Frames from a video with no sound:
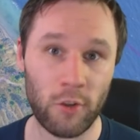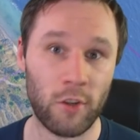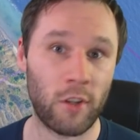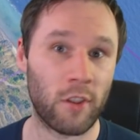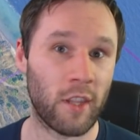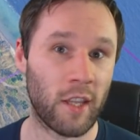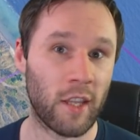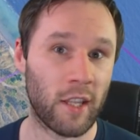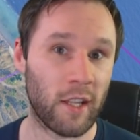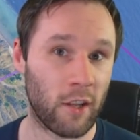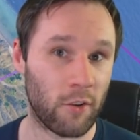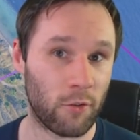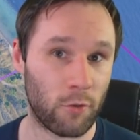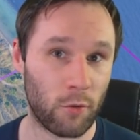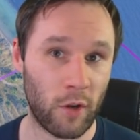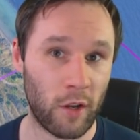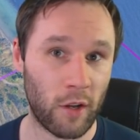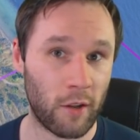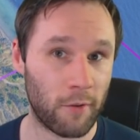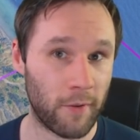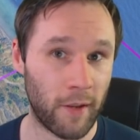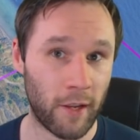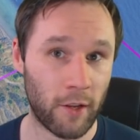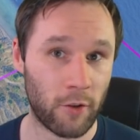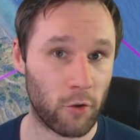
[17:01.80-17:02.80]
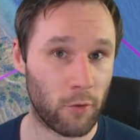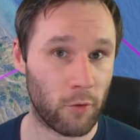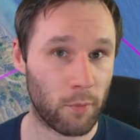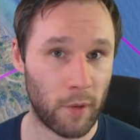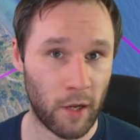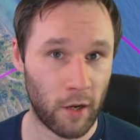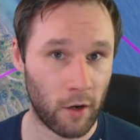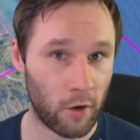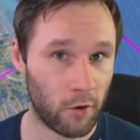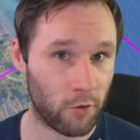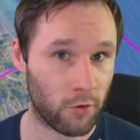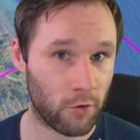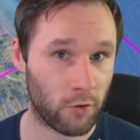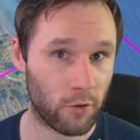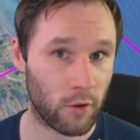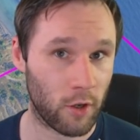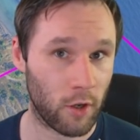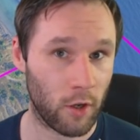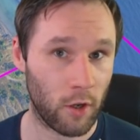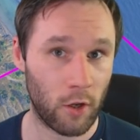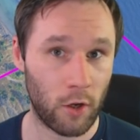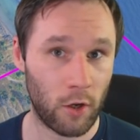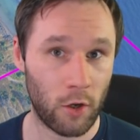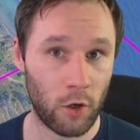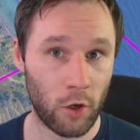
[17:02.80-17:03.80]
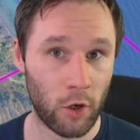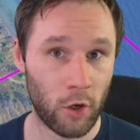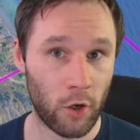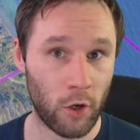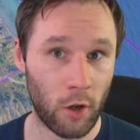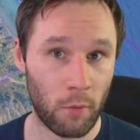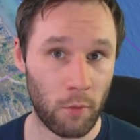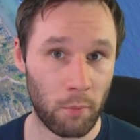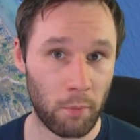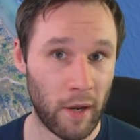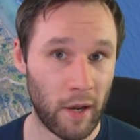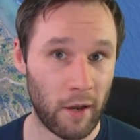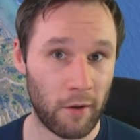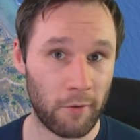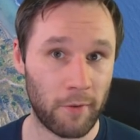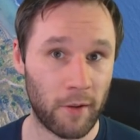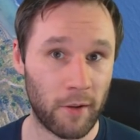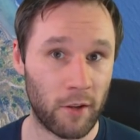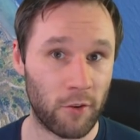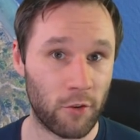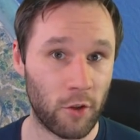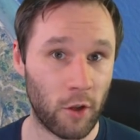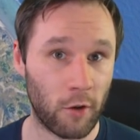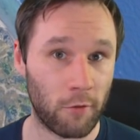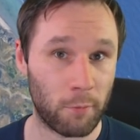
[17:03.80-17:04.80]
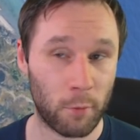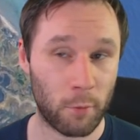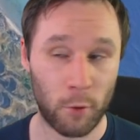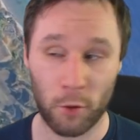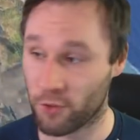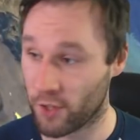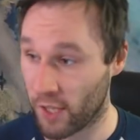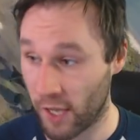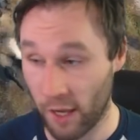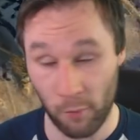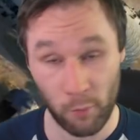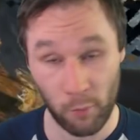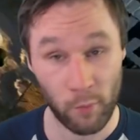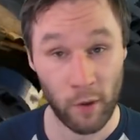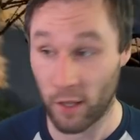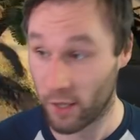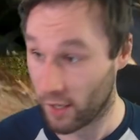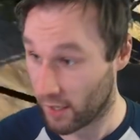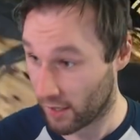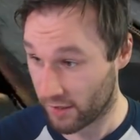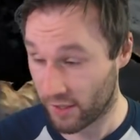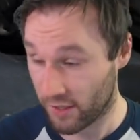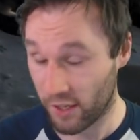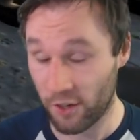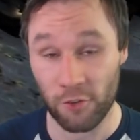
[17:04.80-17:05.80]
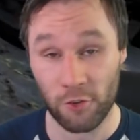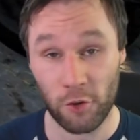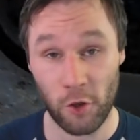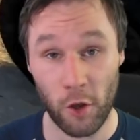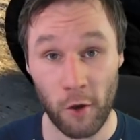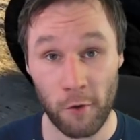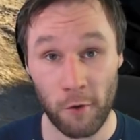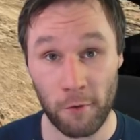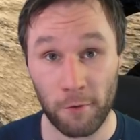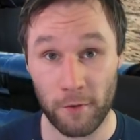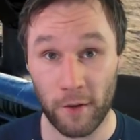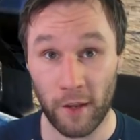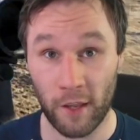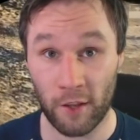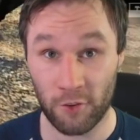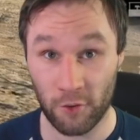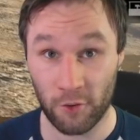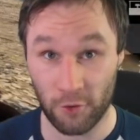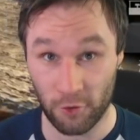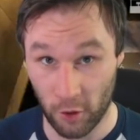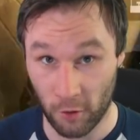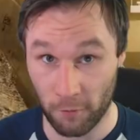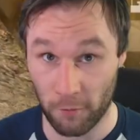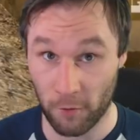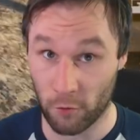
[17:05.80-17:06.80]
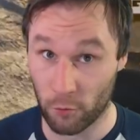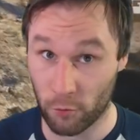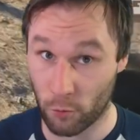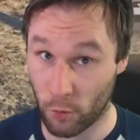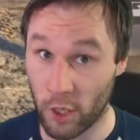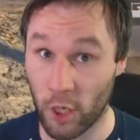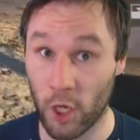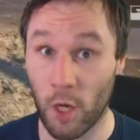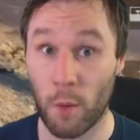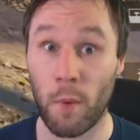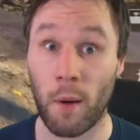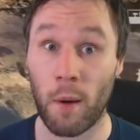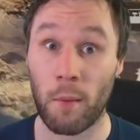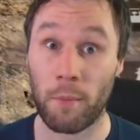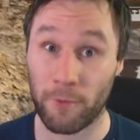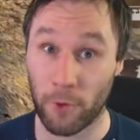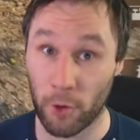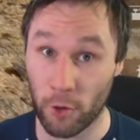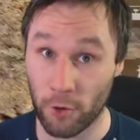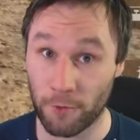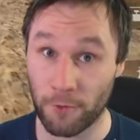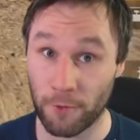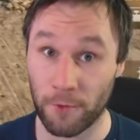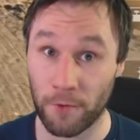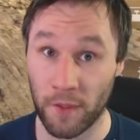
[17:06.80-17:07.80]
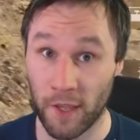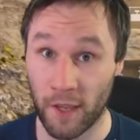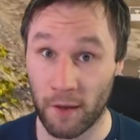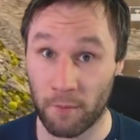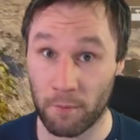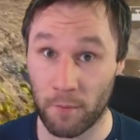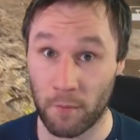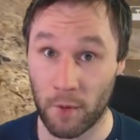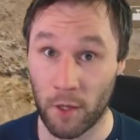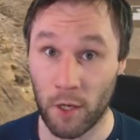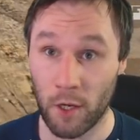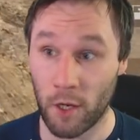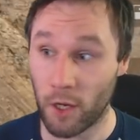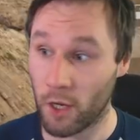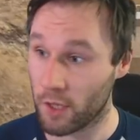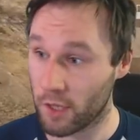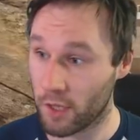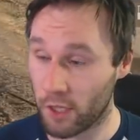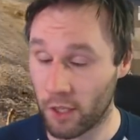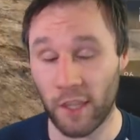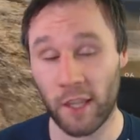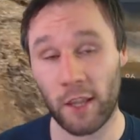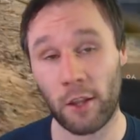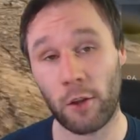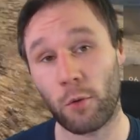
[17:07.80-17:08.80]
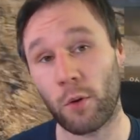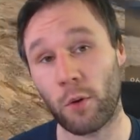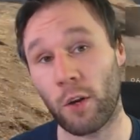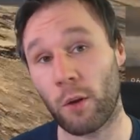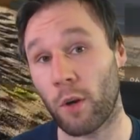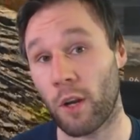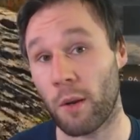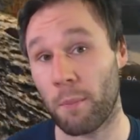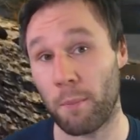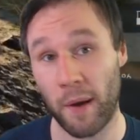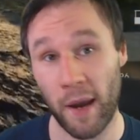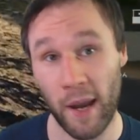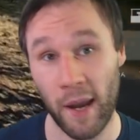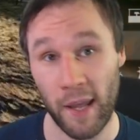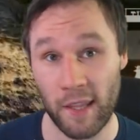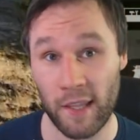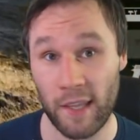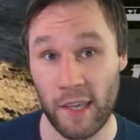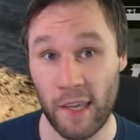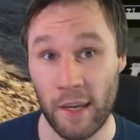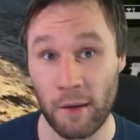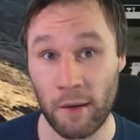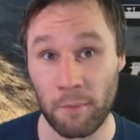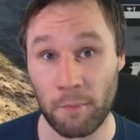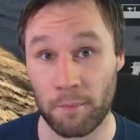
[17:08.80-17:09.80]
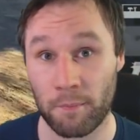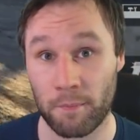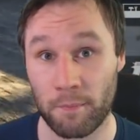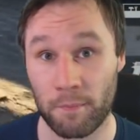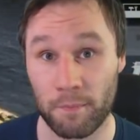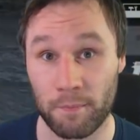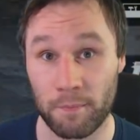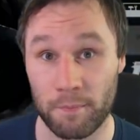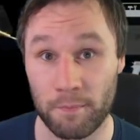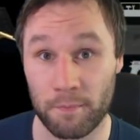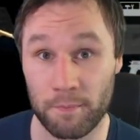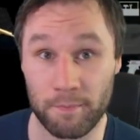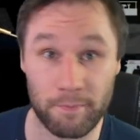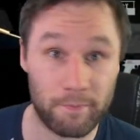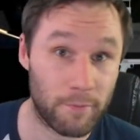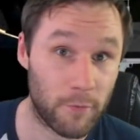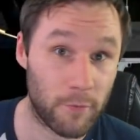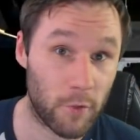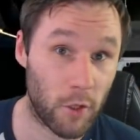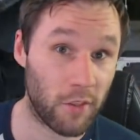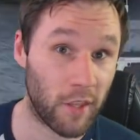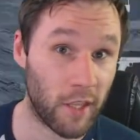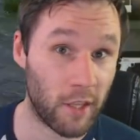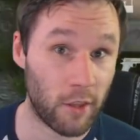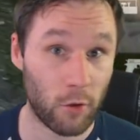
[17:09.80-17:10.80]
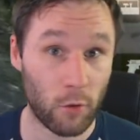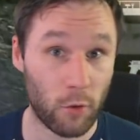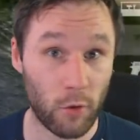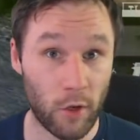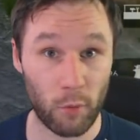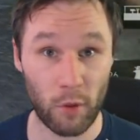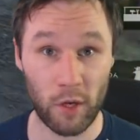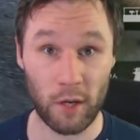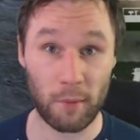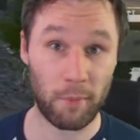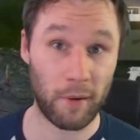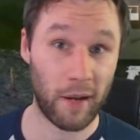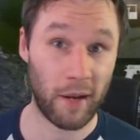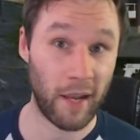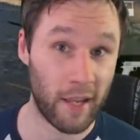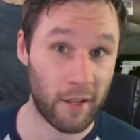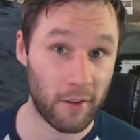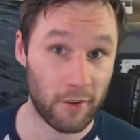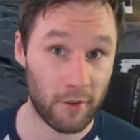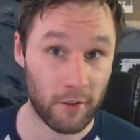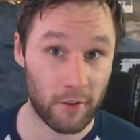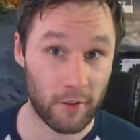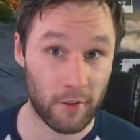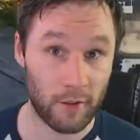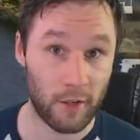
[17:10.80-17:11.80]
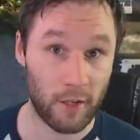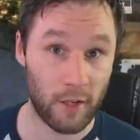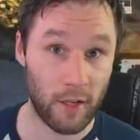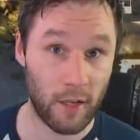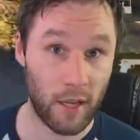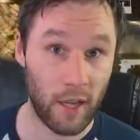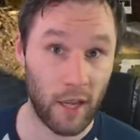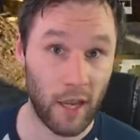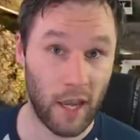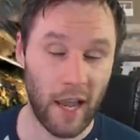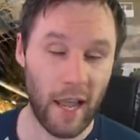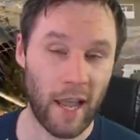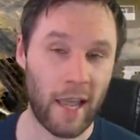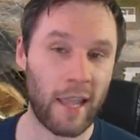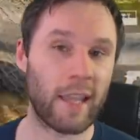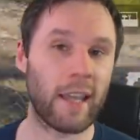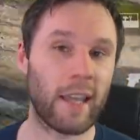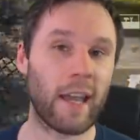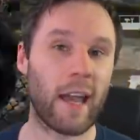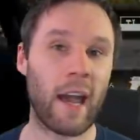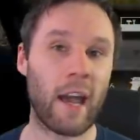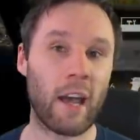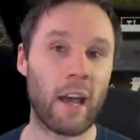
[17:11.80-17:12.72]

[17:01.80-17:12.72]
how do you think that's going to affect new players looking up Battlefield stuff? Because this stuff is the stuff that's going to come up first for them. They think they're going to want to buy the game. You think they're going to want to play it? I